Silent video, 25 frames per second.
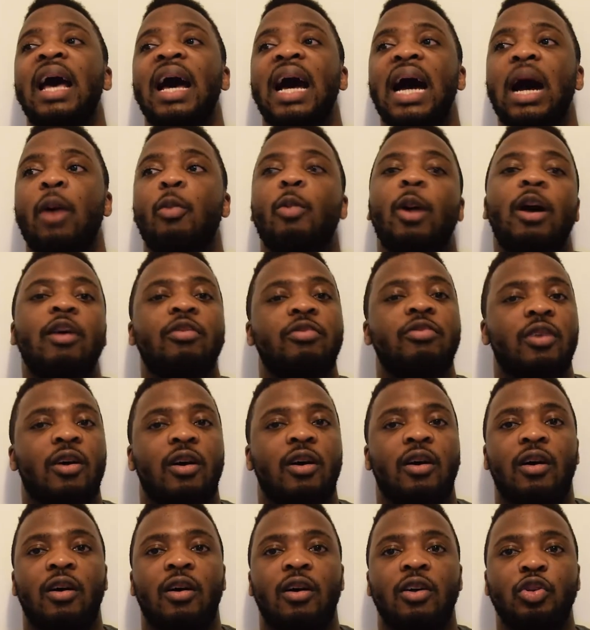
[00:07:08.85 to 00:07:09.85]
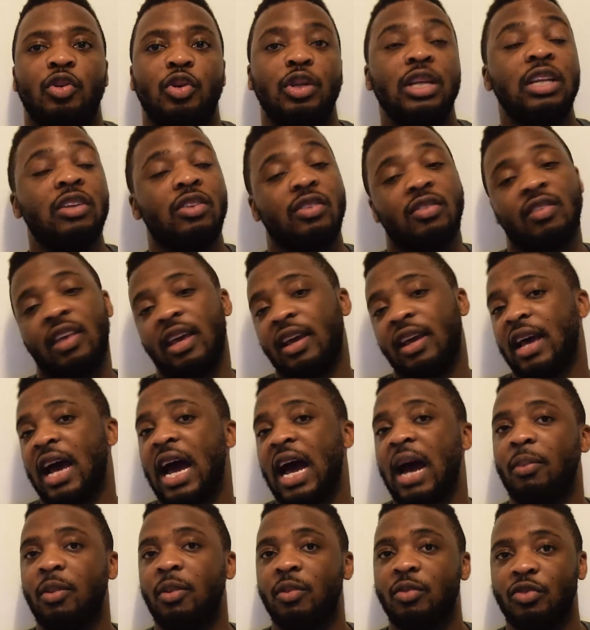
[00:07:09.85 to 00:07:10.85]
However, you need to take
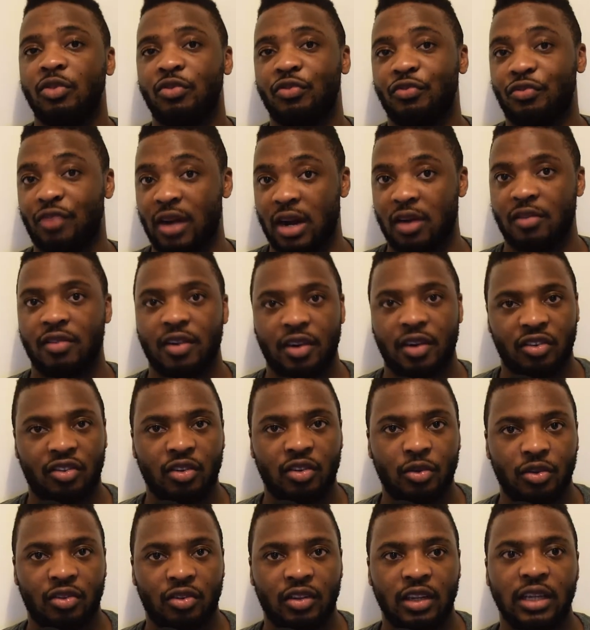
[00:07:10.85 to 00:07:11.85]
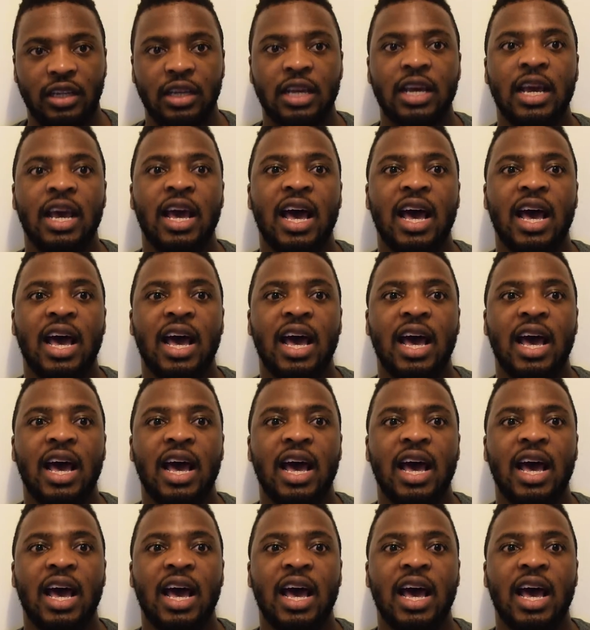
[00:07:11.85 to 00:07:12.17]
albums very, very seriously.